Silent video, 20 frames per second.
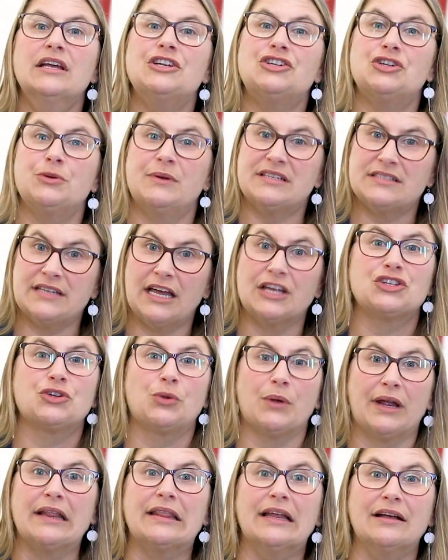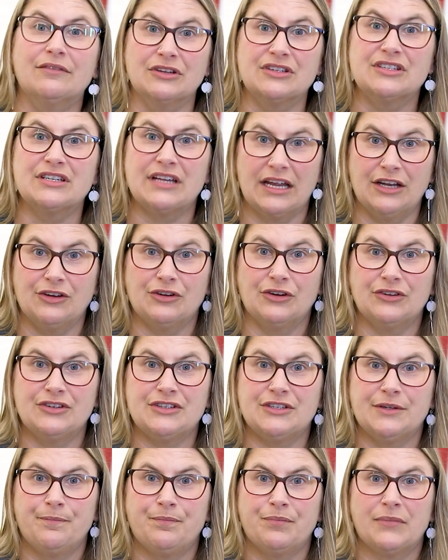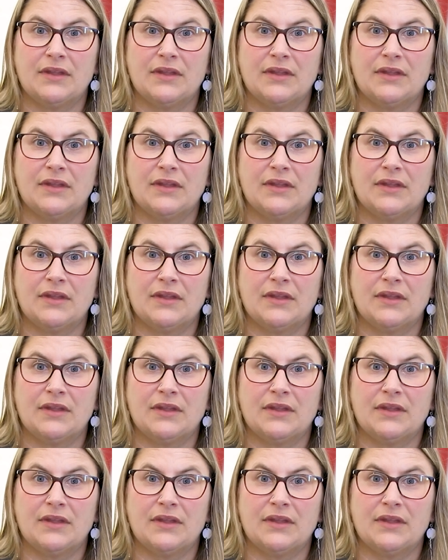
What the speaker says: to assess grade level standards.